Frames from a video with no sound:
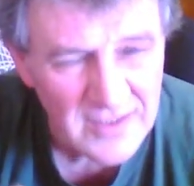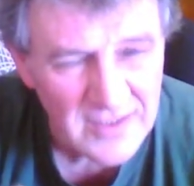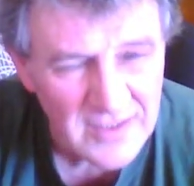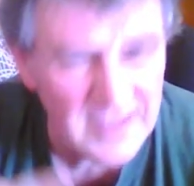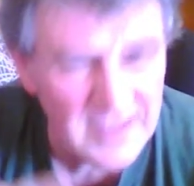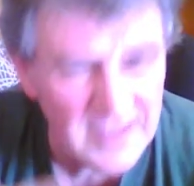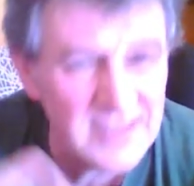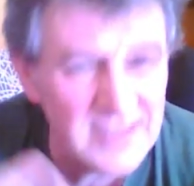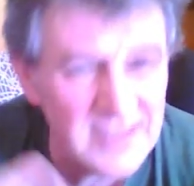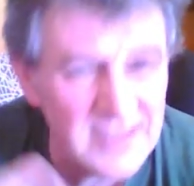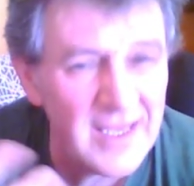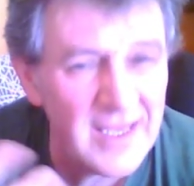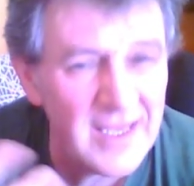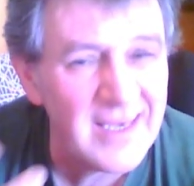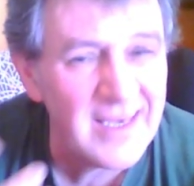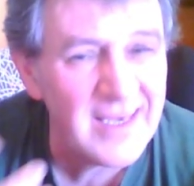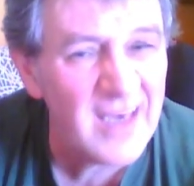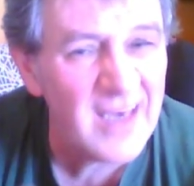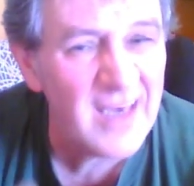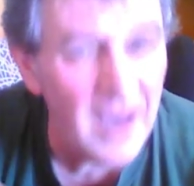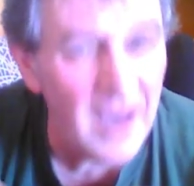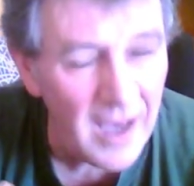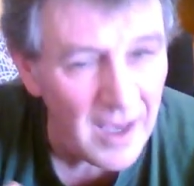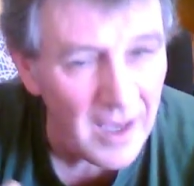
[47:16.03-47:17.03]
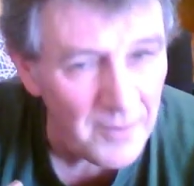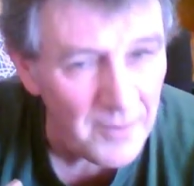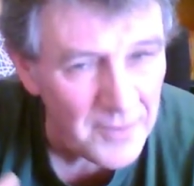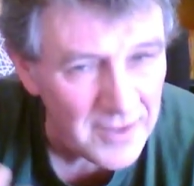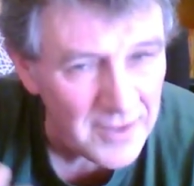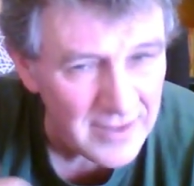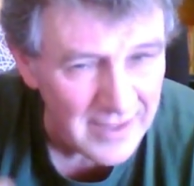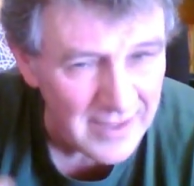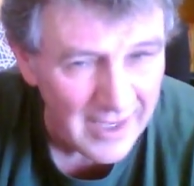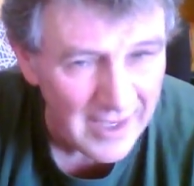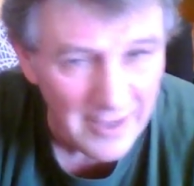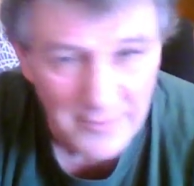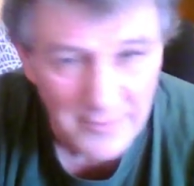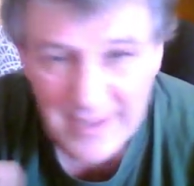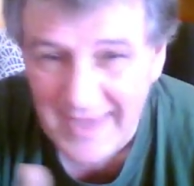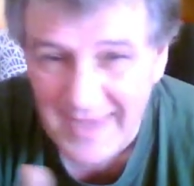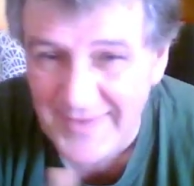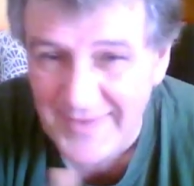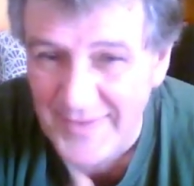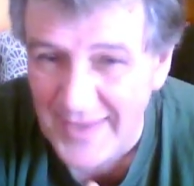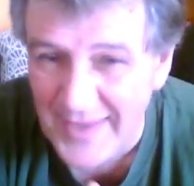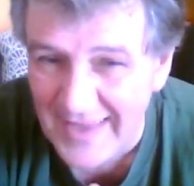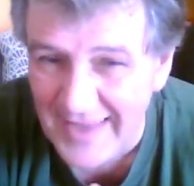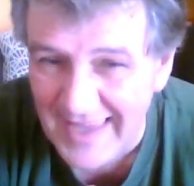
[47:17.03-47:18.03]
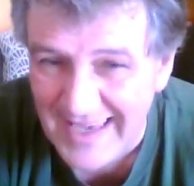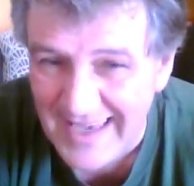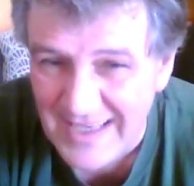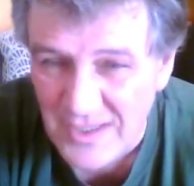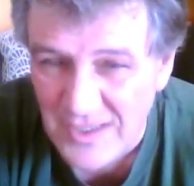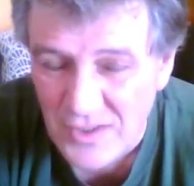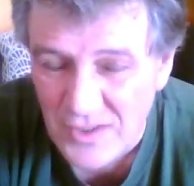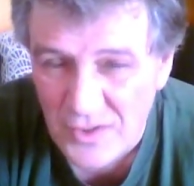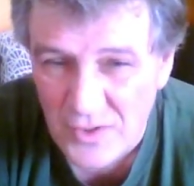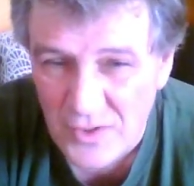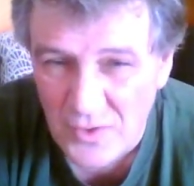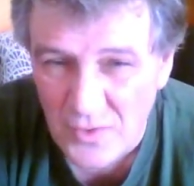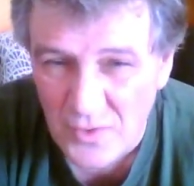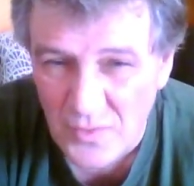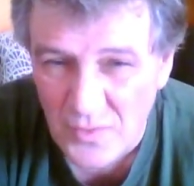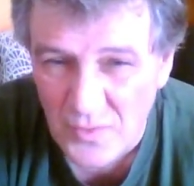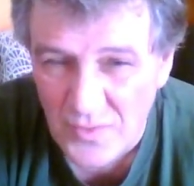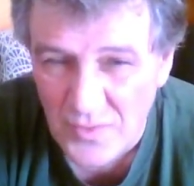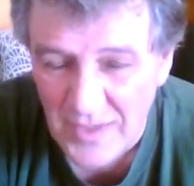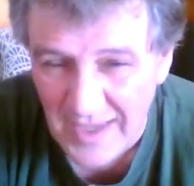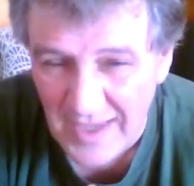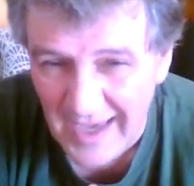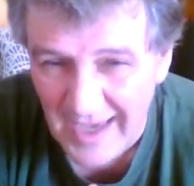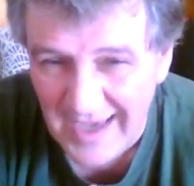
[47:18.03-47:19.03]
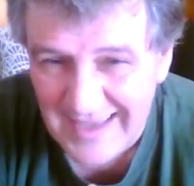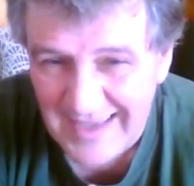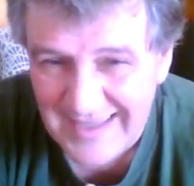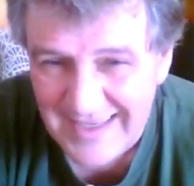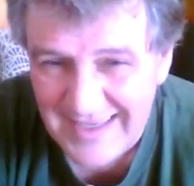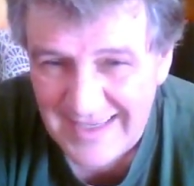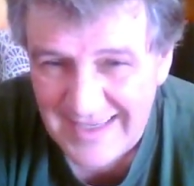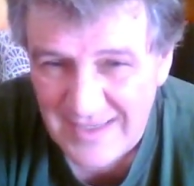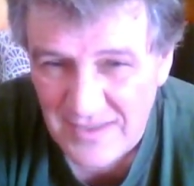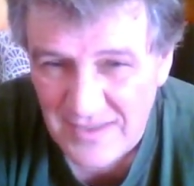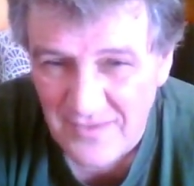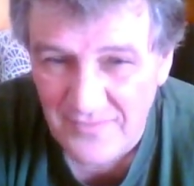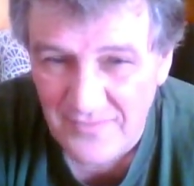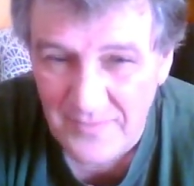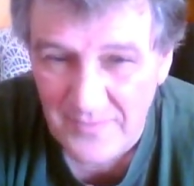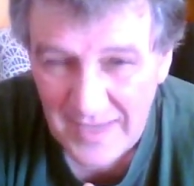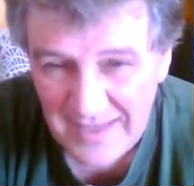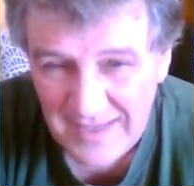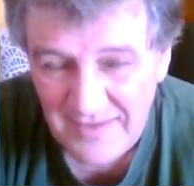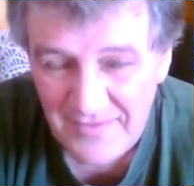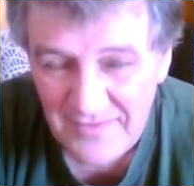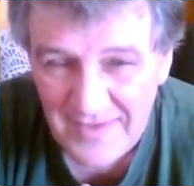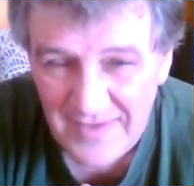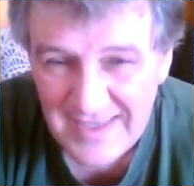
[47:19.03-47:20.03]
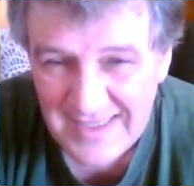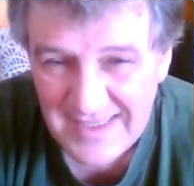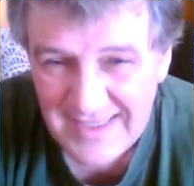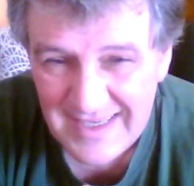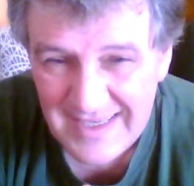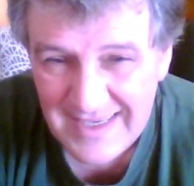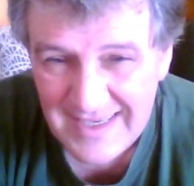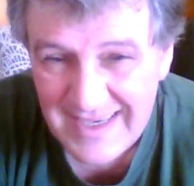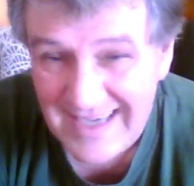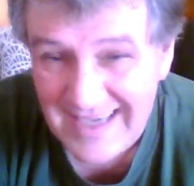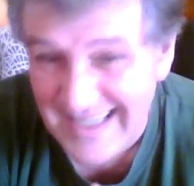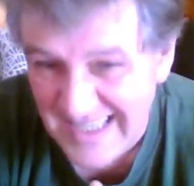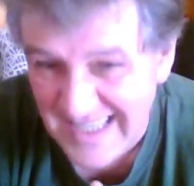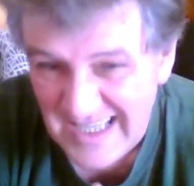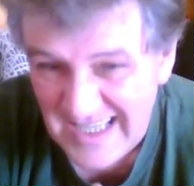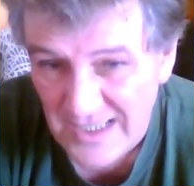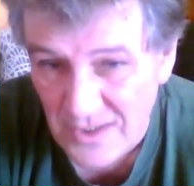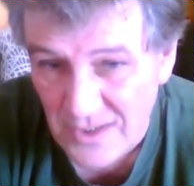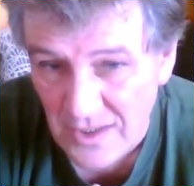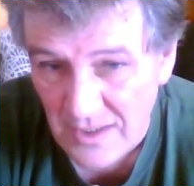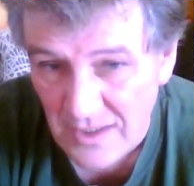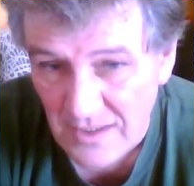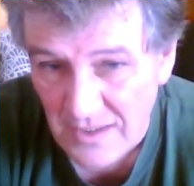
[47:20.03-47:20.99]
things like karma and how that relates to the ideas of manifesting, etc.,